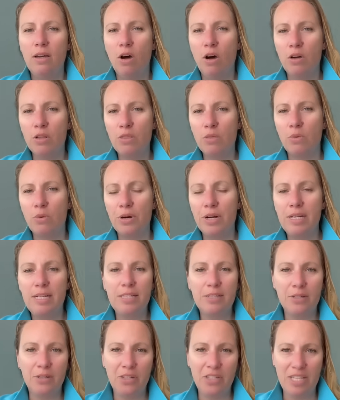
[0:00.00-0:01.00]

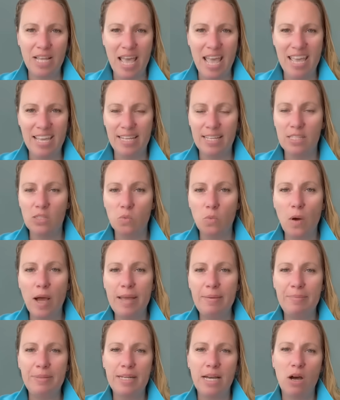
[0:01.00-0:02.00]
Authorities are saying it's
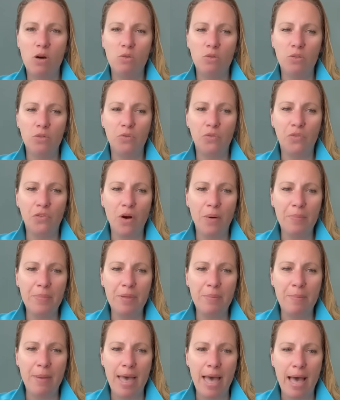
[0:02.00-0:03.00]
wiped out from
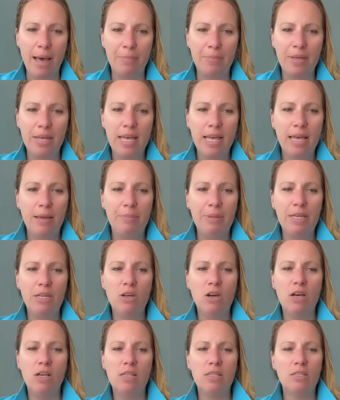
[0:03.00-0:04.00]
the map
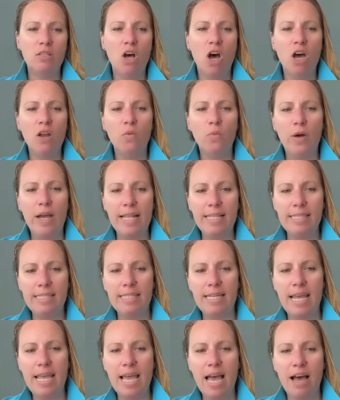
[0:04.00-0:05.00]
because on
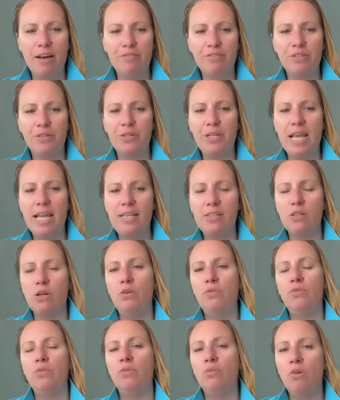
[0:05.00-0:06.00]
Wednesday, after days
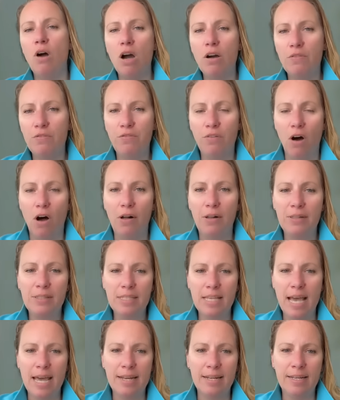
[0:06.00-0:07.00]
of rock
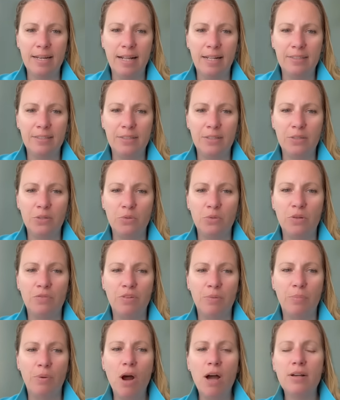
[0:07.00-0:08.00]
falls at an altitude of
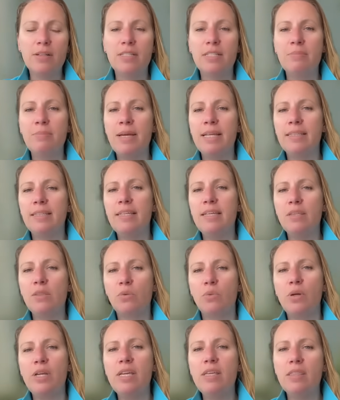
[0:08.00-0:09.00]
approximately
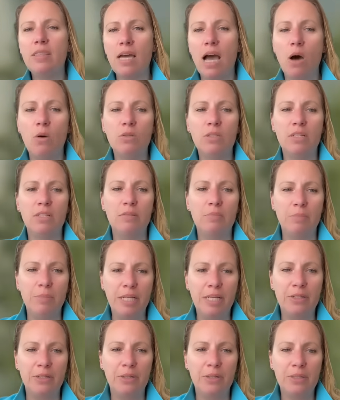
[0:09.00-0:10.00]
3,000
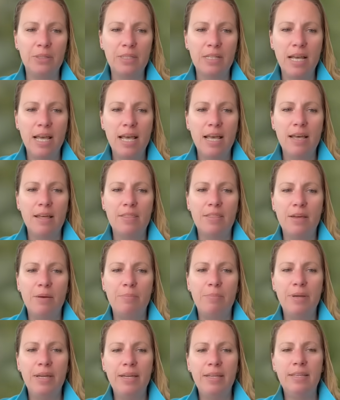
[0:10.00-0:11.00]
meters, the
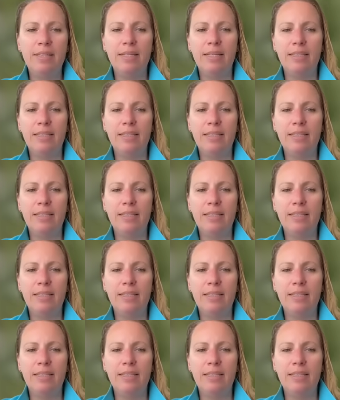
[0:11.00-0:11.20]
big